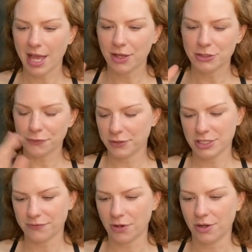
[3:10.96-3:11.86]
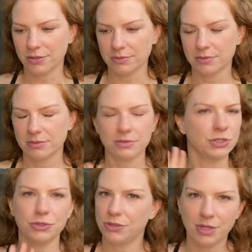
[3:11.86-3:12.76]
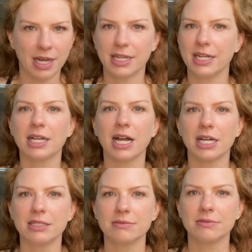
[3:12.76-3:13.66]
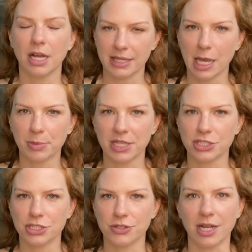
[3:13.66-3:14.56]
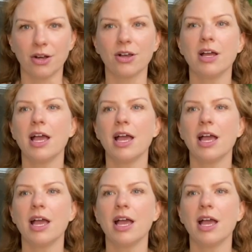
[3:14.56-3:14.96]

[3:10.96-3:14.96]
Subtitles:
So first of all, you do not need a gun on the Appalachian Trail.